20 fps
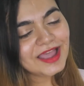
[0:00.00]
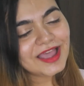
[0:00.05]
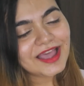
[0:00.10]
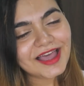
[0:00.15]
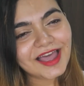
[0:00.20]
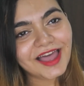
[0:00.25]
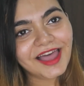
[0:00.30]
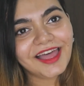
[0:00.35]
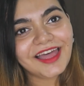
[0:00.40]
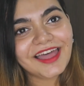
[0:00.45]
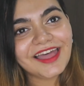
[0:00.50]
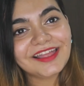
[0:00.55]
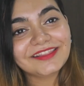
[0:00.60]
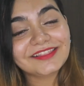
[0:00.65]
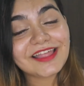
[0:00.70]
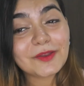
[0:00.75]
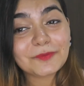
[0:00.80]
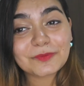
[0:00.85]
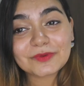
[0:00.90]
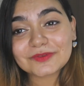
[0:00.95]
And
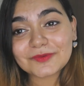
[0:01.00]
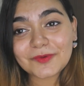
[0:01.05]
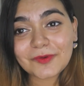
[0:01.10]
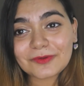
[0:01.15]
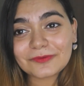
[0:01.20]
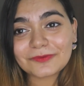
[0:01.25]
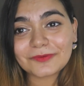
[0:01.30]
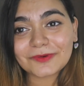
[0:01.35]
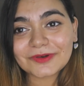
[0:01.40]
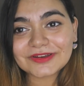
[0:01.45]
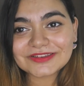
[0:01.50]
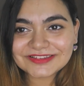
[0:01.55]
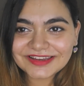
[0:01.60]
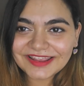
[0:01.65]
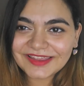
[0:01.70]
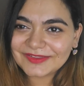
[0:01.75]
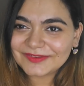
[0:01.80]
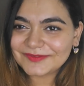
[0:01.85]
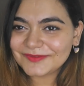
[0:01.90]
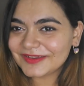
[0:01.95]
that was all for
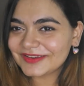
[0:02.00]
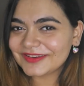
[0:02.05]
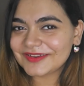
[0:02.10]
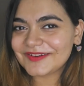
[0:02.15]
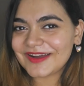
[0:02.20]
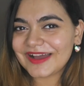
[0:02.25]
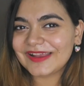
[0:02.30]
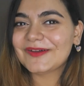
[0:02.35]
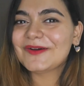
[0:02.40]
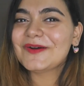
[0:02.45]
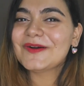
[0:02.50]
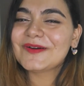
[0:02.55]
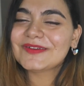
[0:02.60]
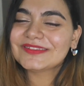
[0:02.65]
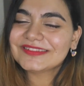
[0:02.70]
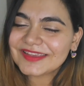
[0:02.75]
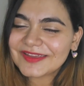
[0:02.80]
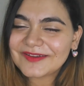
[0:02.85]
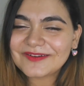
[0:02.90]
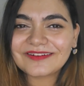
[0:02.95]
today's video. I'll
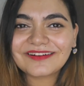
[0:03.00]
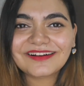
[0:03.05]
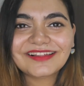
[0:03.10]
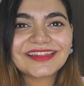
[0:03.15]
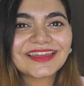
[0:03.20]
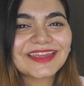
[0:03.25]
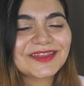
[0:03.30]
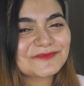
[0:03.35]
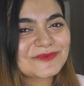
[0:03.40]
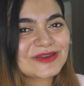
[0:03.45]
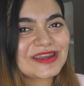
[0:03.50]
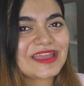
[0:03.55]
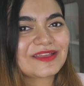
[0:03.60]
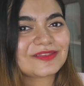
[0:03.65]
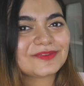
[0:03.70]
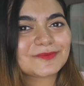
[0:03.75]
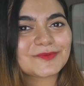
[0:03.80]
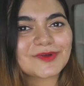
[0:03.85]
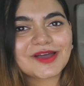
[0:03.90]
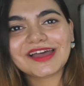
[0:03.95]
see you all in my
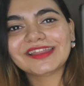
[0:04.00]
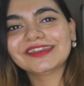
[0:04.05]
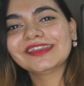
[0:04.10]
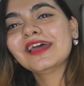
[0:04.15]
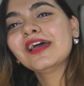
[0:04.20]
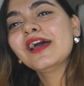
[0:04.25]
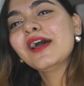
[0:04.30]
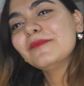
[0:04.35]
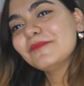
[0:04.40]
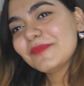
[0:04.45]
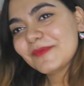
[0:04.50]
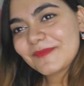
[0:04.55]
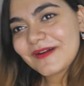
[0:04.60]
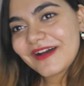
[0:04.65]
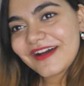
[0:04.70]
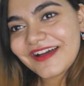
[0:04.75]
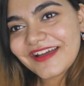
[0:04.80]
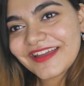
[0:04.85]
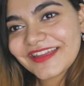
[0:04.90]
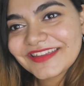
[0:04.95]
next one.
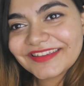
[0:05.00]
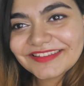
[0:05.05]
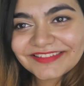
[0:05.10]
Bye.